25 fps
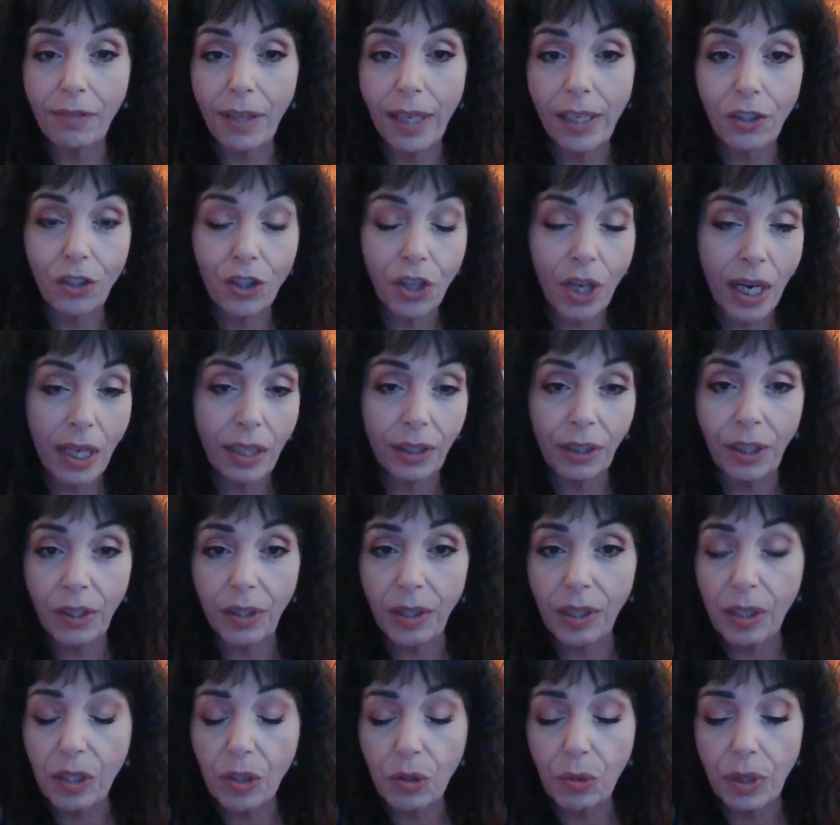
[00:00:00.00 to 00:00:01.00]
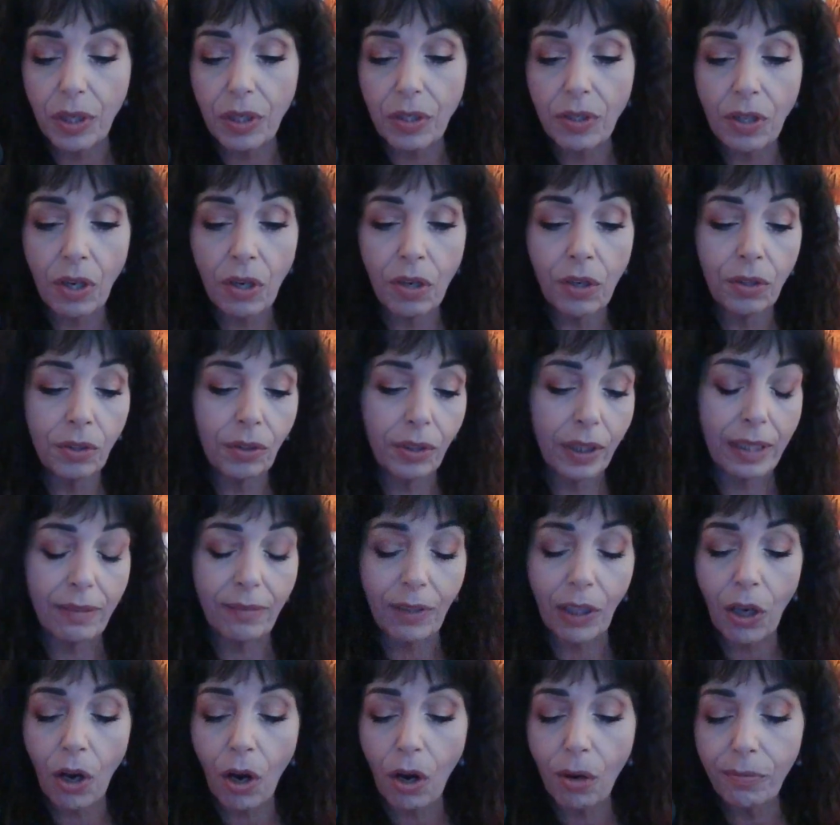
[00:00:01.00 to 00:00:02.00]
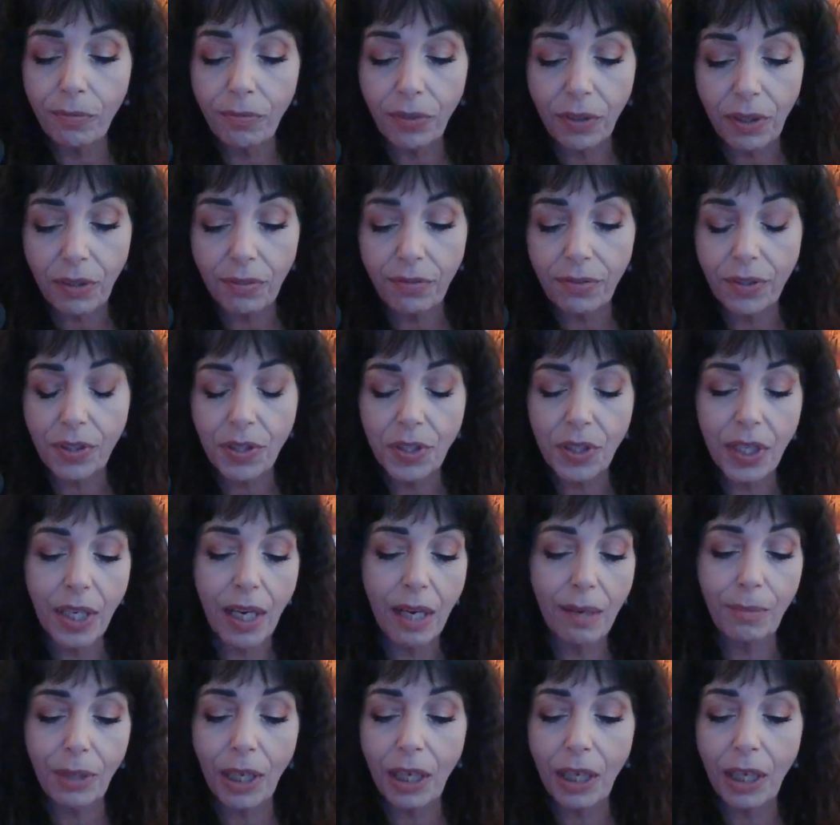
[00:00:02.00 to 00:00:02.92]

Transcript: like childhood into adult, leaving home for the first time,